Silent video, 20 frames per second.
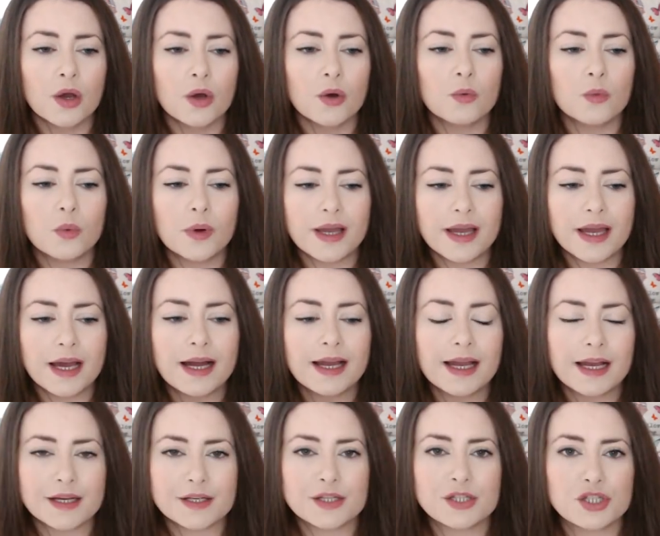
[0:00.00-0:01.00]
where I
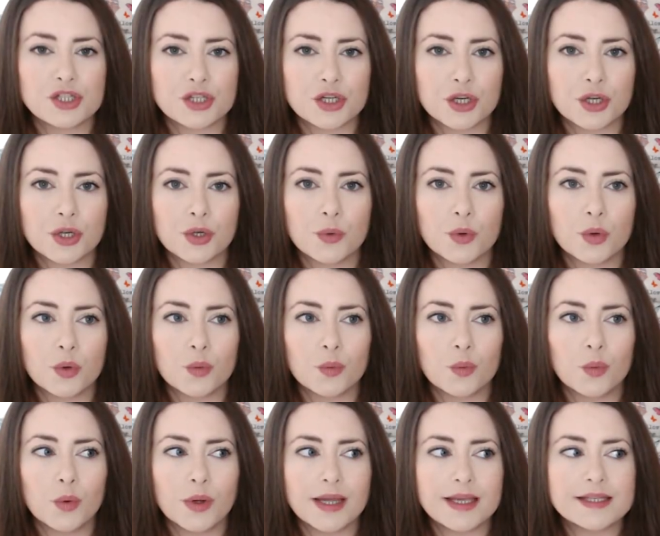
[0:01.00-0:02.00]
asked you
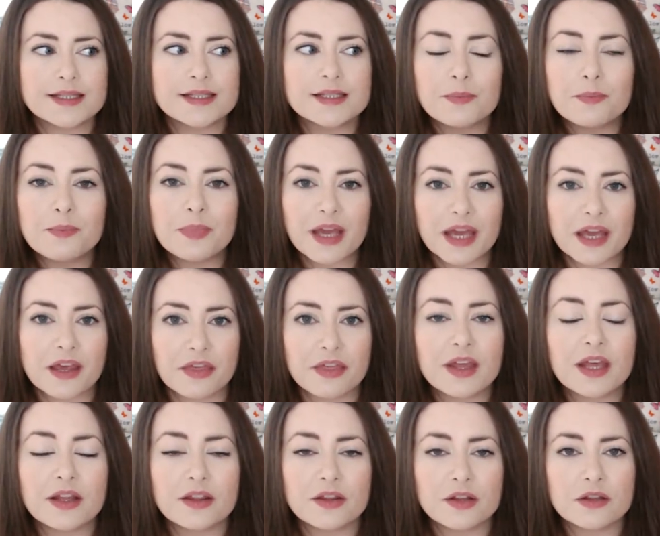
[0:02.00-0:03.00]
what is the big
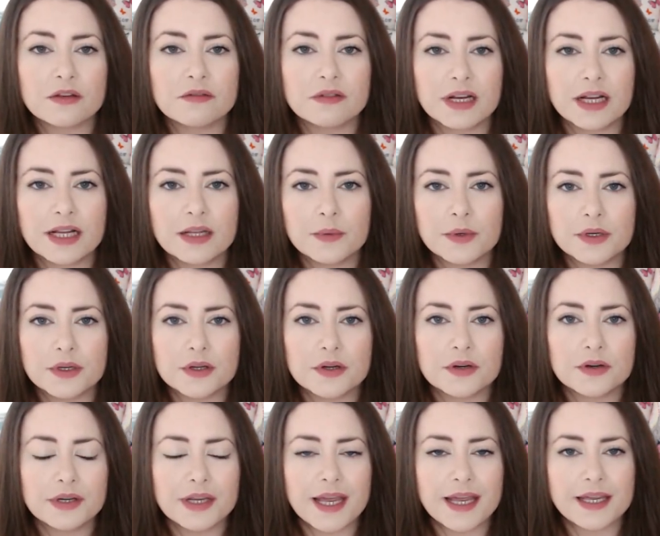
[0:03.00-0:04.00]
thing that you really want to
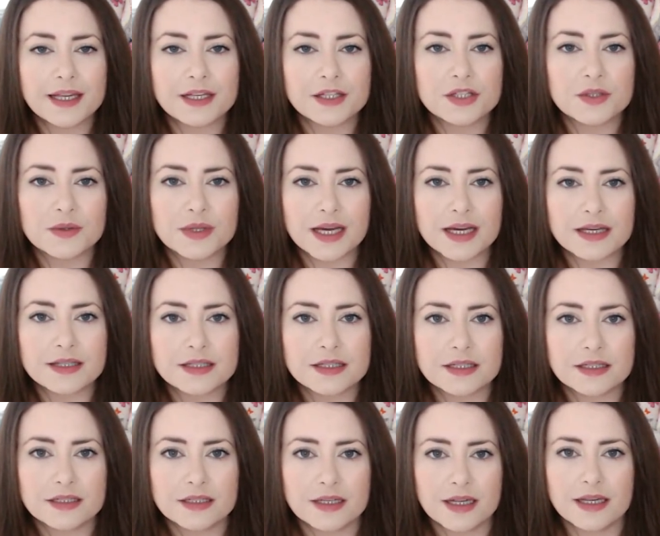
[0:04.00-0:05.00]
create in
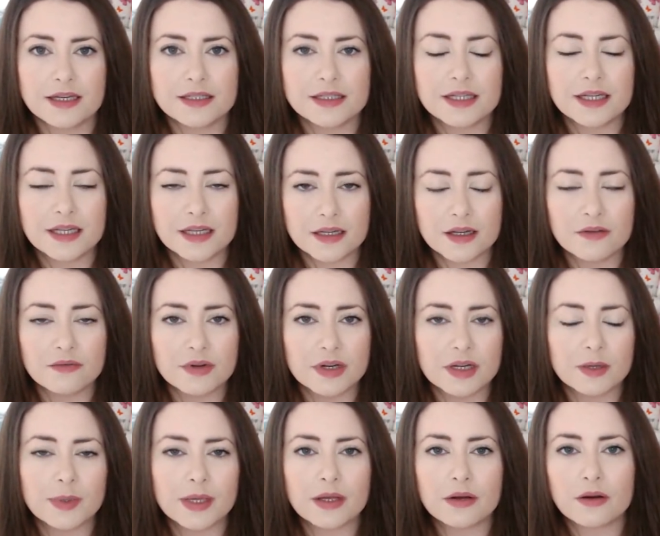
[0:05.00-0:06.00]
2018, and
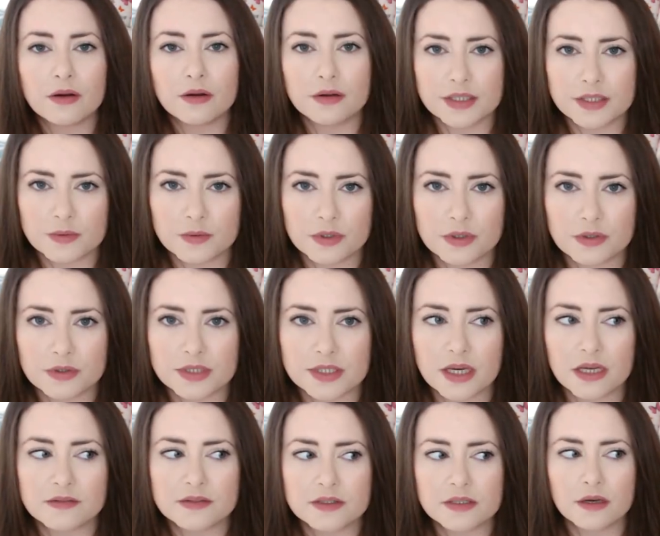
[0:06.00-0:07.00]
really being honest with
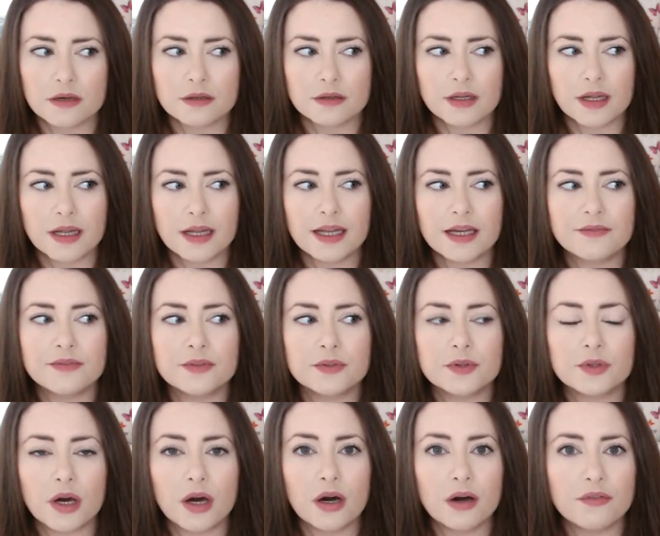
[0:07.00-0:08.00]
yourselves on a level
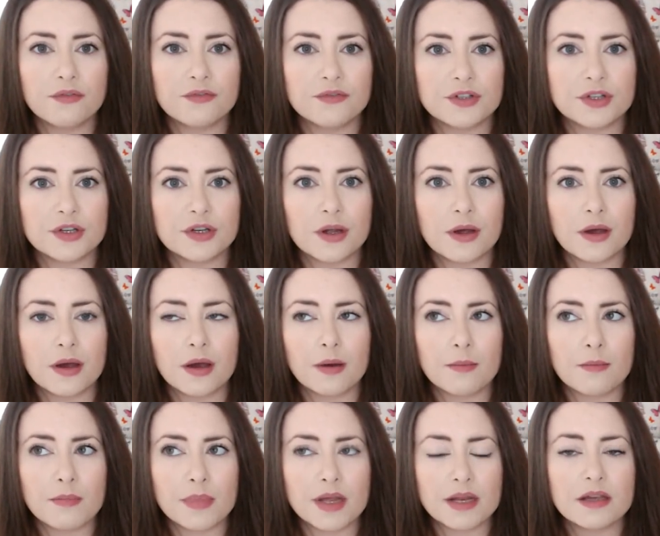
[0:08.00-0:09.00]
that often
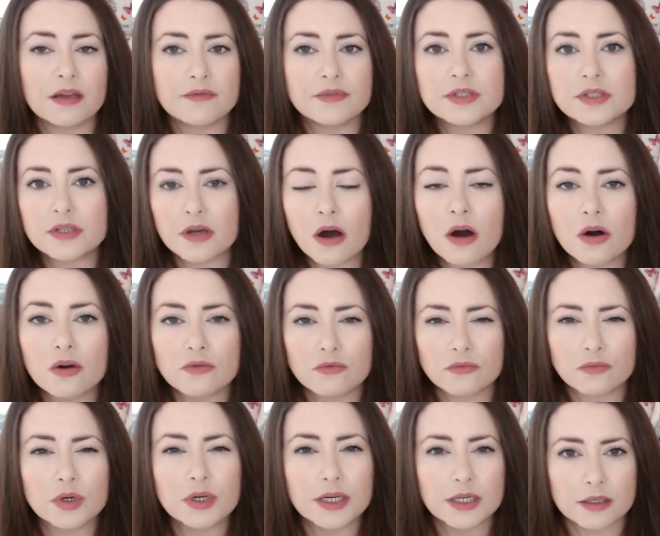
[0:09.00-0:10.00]
many of us aren't
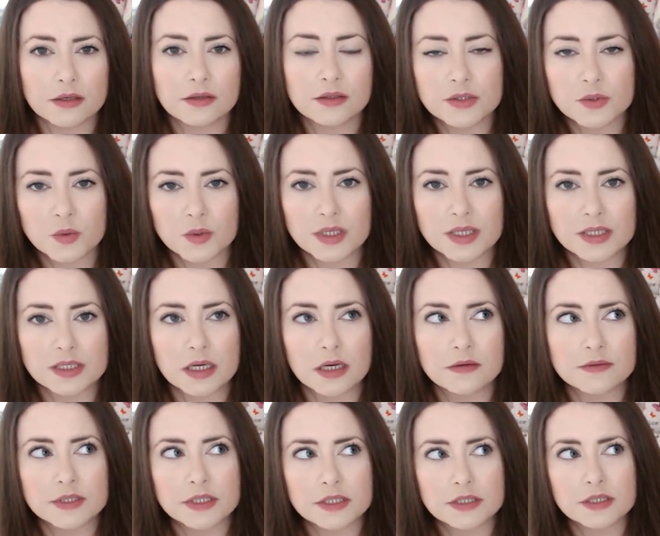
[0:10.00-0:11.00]
really honest with
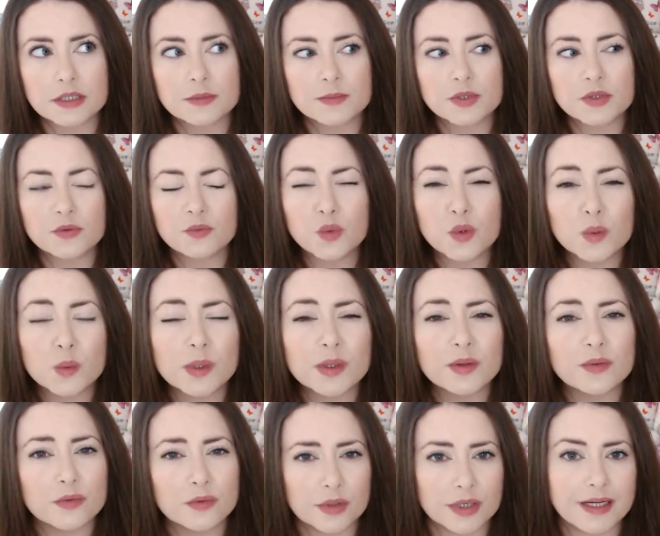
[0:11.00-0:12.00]
ourselves in terms of what we
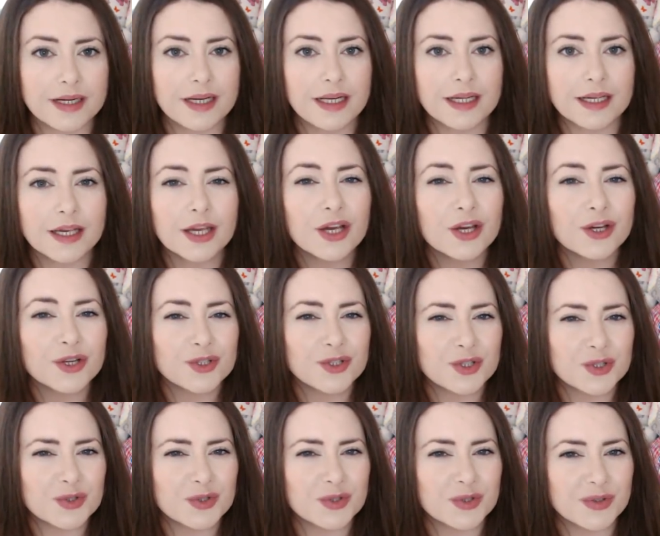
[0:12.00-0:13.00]
really
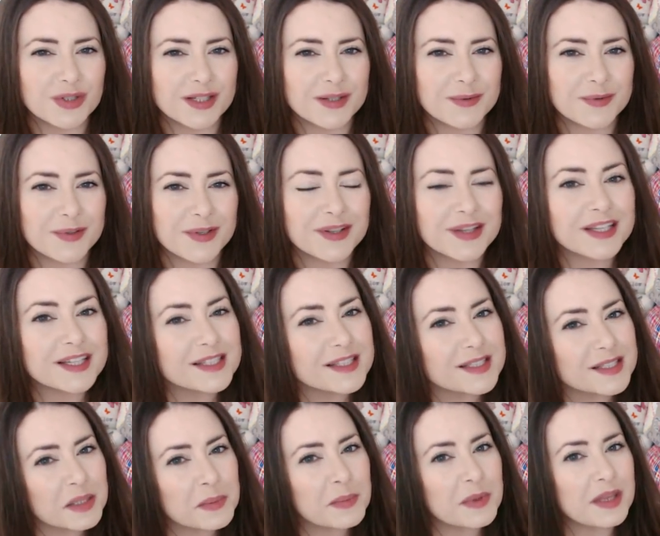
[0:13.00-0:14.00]
truly want. There's
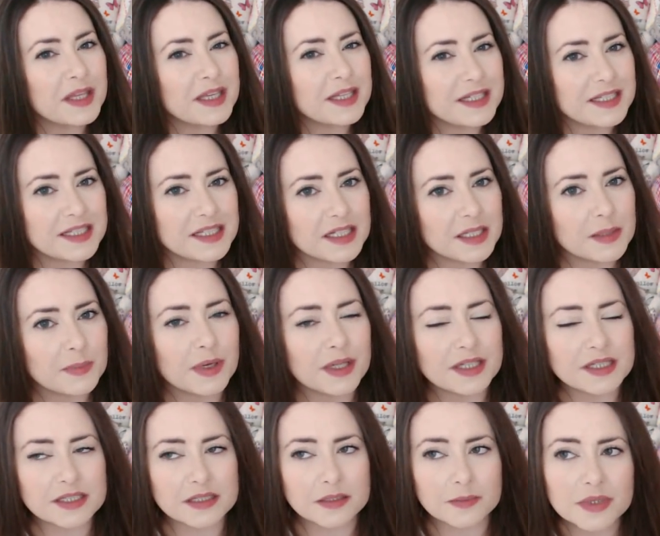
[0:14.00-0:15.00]
something deeper,
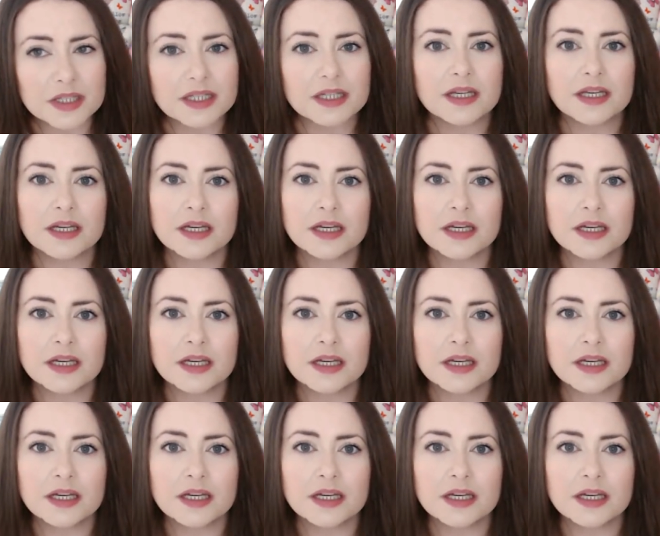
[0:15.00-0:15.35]
there's something